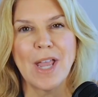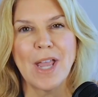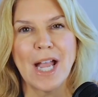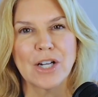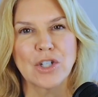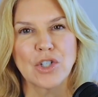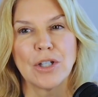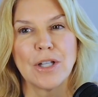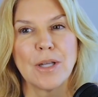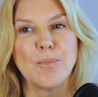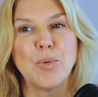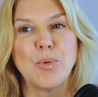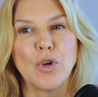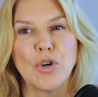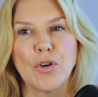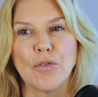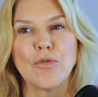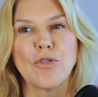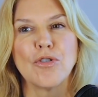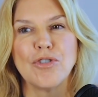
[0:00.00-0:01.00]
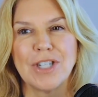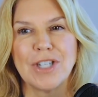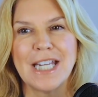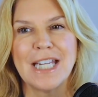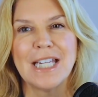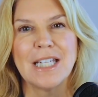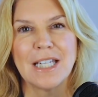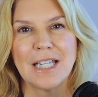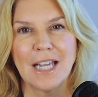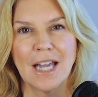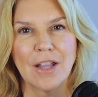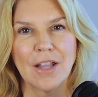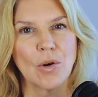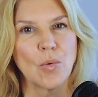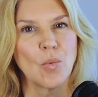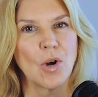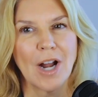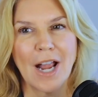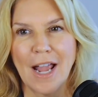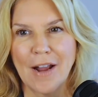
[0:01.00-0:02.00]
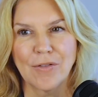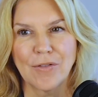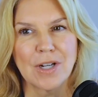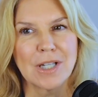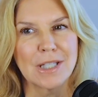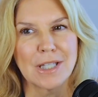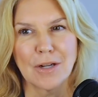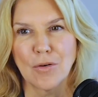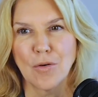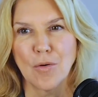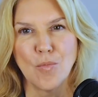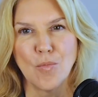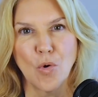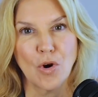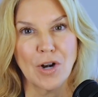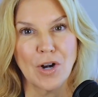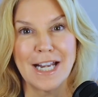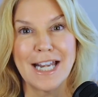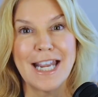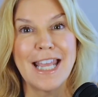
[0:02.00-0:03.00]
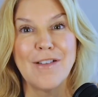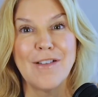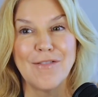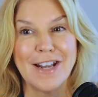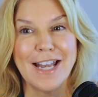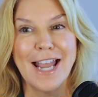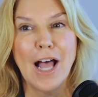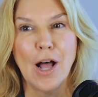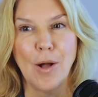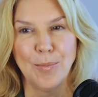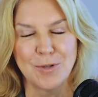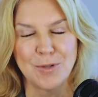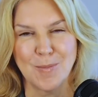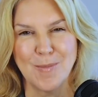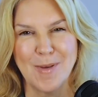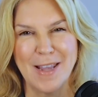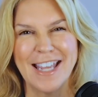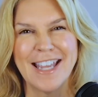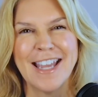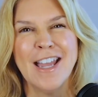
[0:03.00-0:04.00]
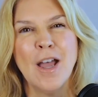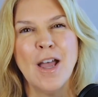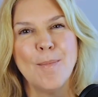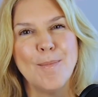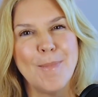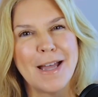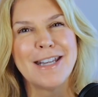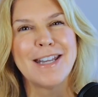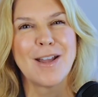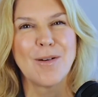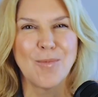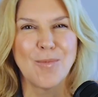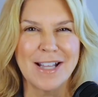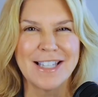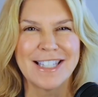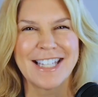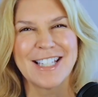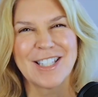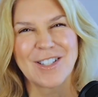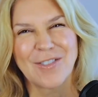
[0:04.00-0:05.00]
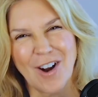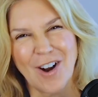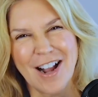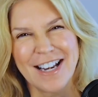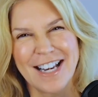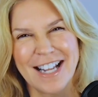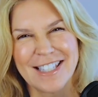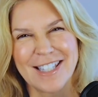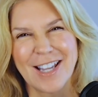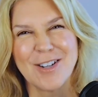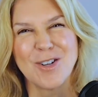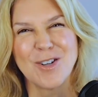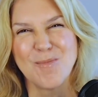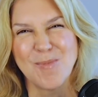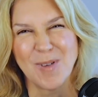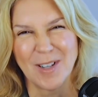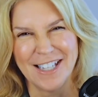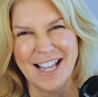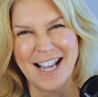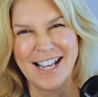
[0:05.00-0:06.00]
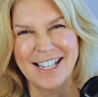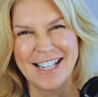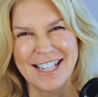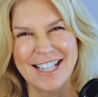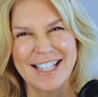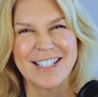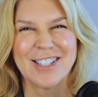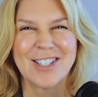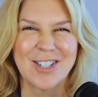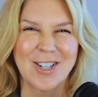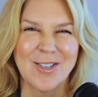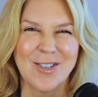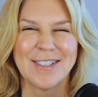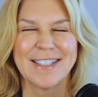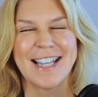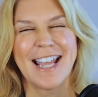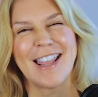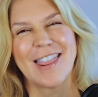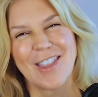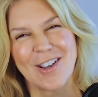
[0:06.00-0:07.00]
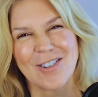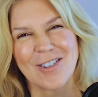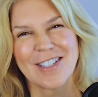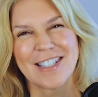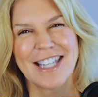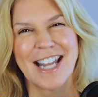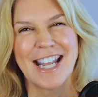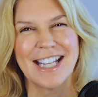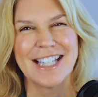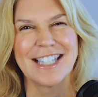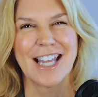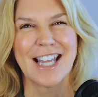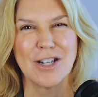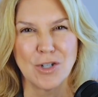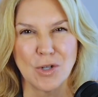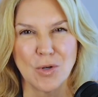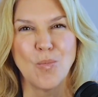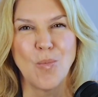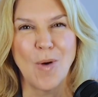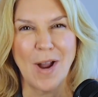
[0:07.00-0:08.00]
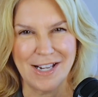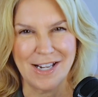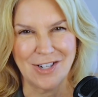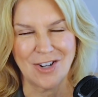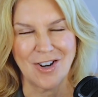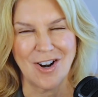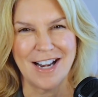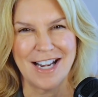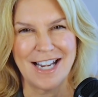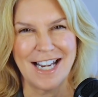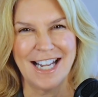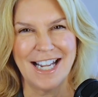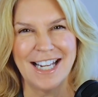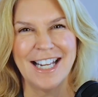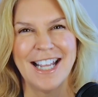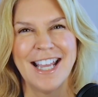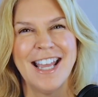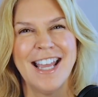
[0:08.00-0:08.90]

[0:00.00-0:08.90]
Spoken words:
actually put a routine together where every single morning, he even helped me. Monday, Wednesdays, Fridays, I do Pilates. Tuesday, Thursdays, I do weight training.